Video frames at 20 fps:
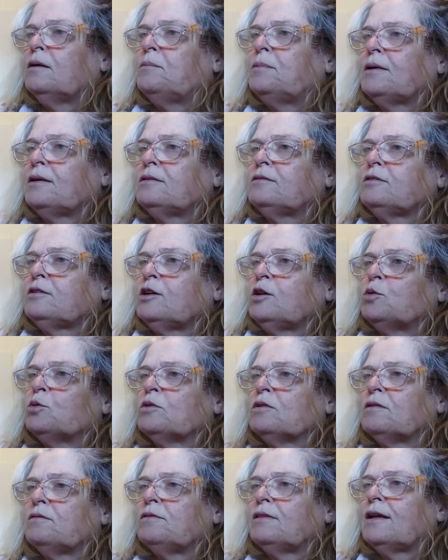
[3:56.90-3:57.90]
big
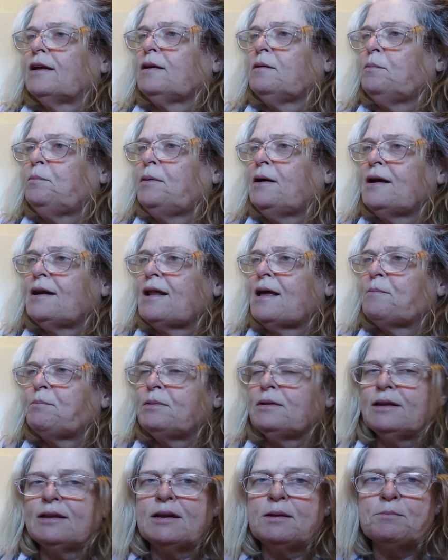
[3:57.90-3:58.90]
skewer of like a
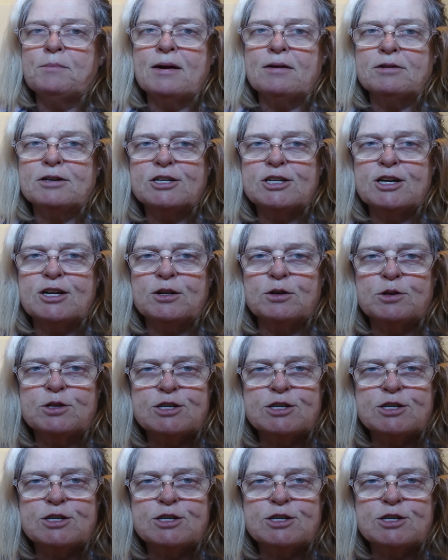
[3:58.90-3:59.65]
pineapple and a maraschino